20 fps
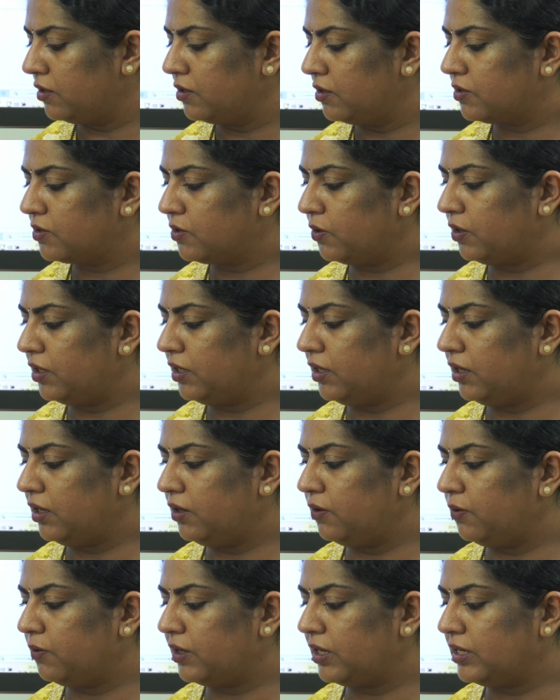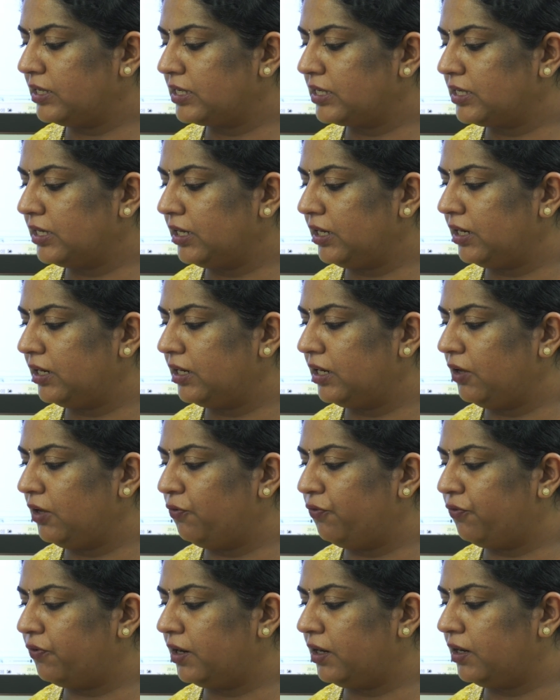So here you can see
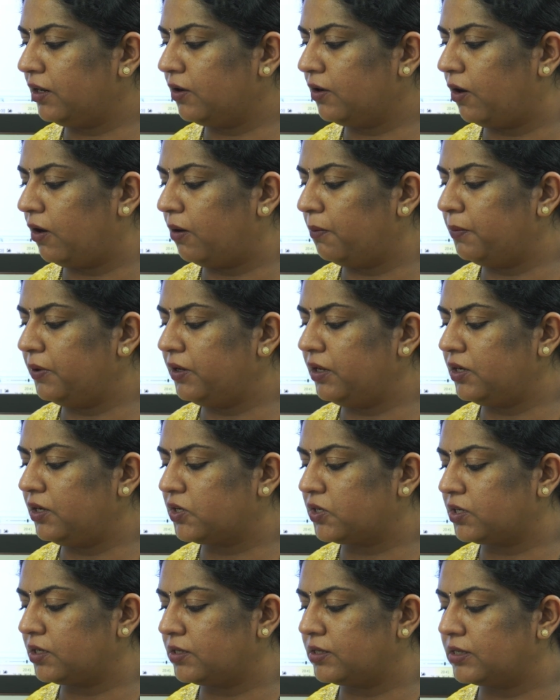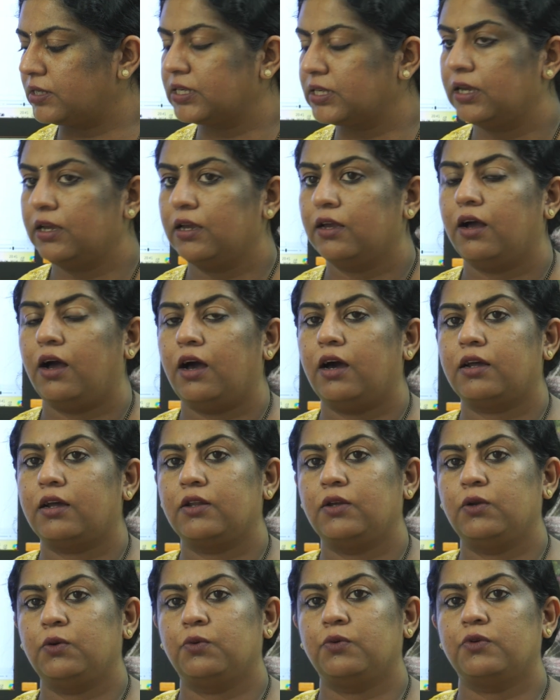different combinations
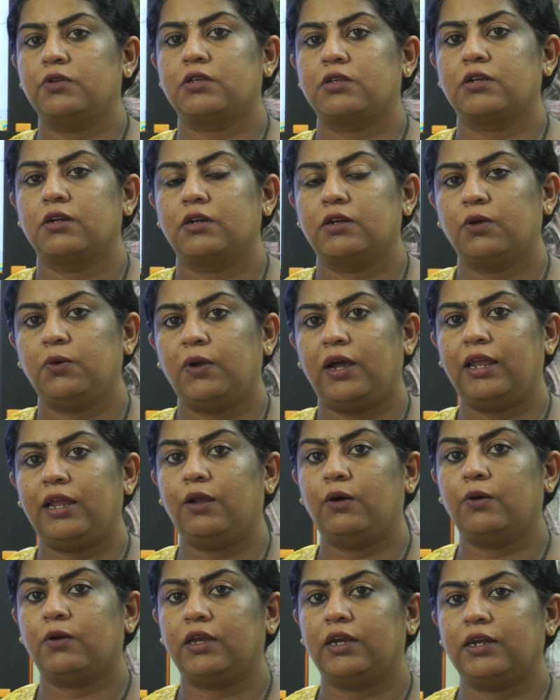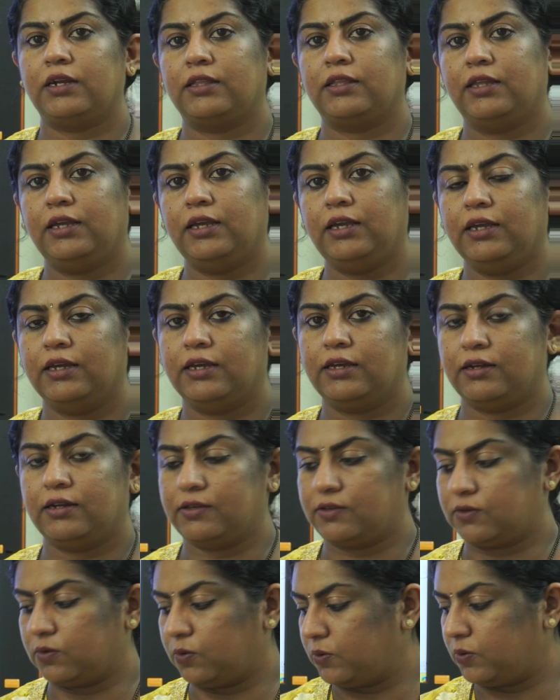are used to allocate the
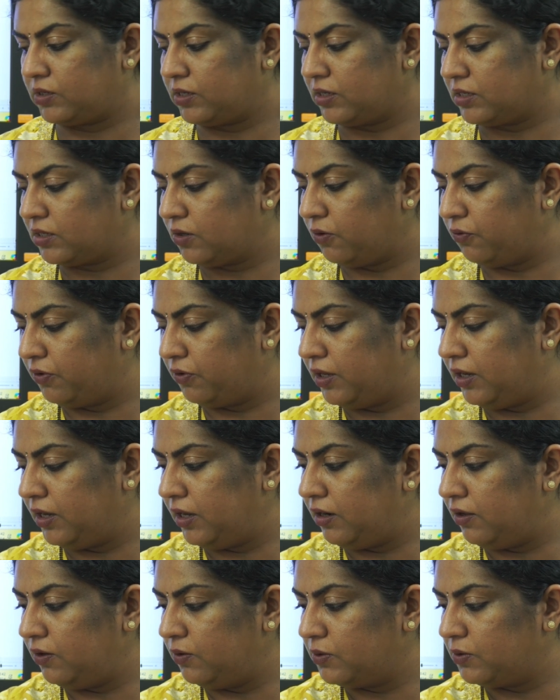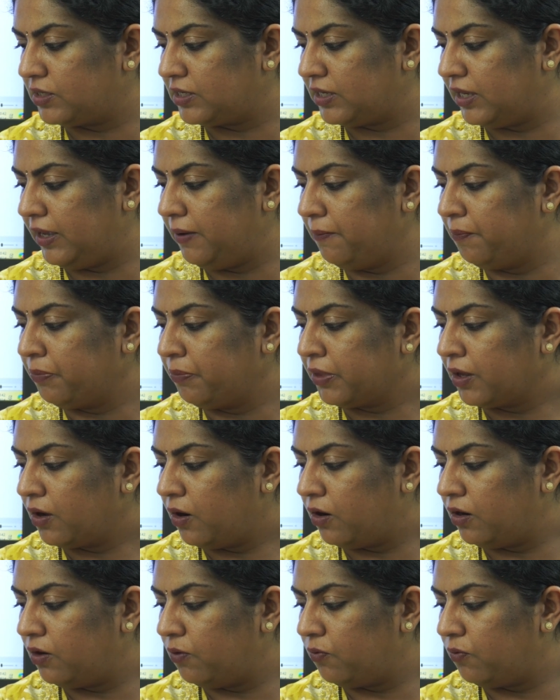resources. So here you see
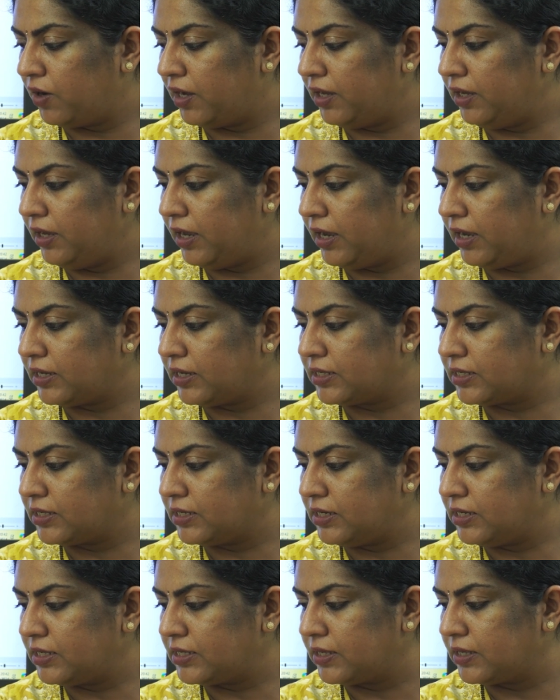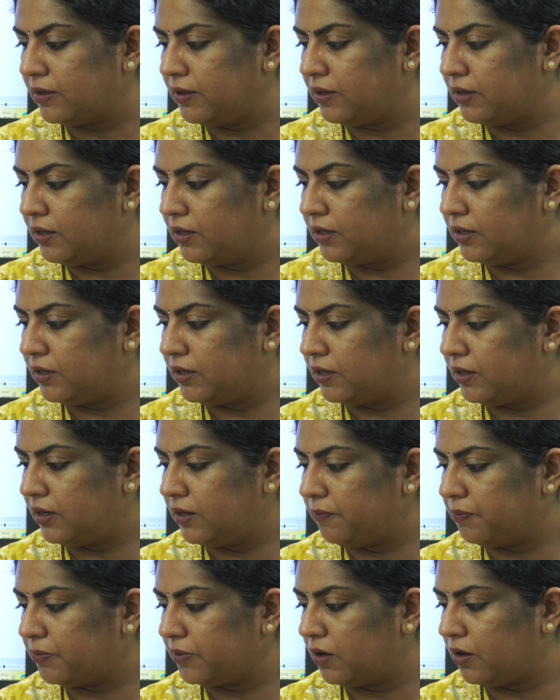on y-axis,
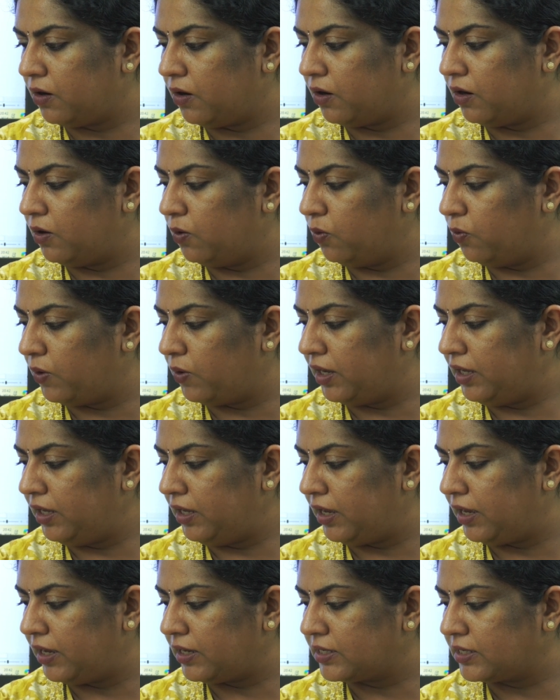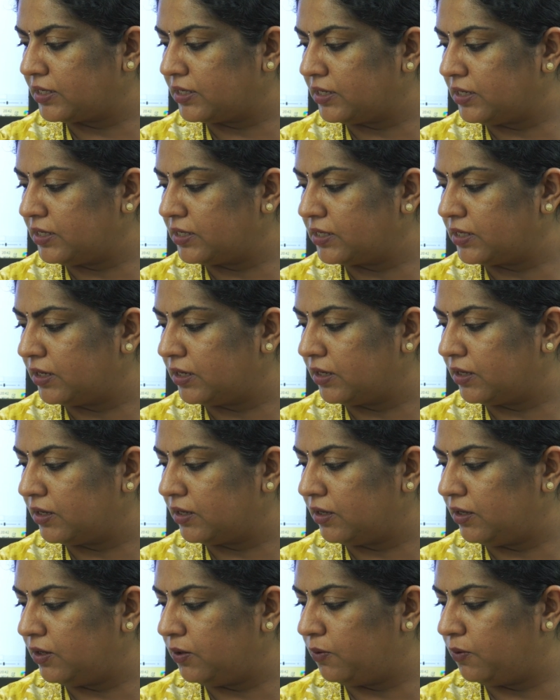here on y-axis
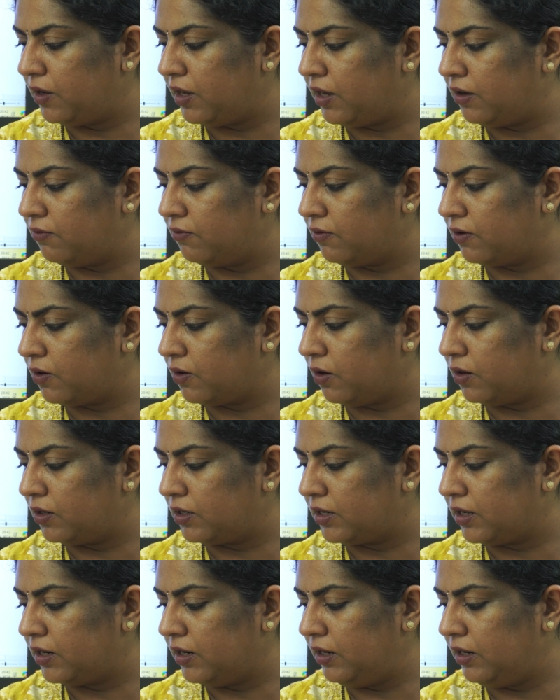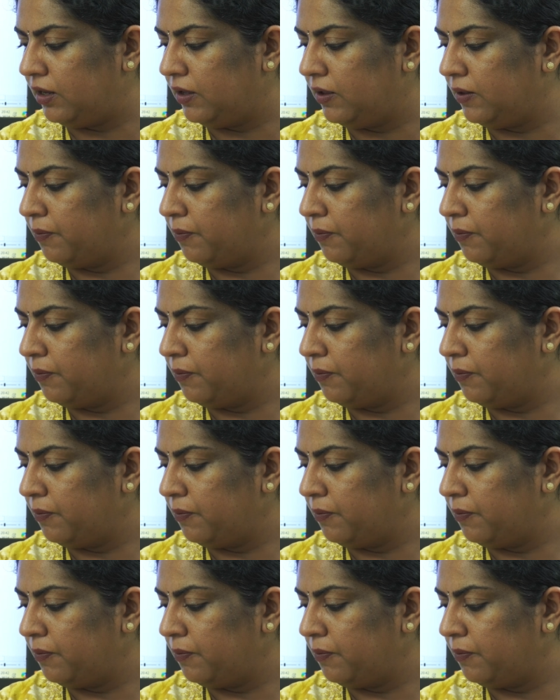you have cotton,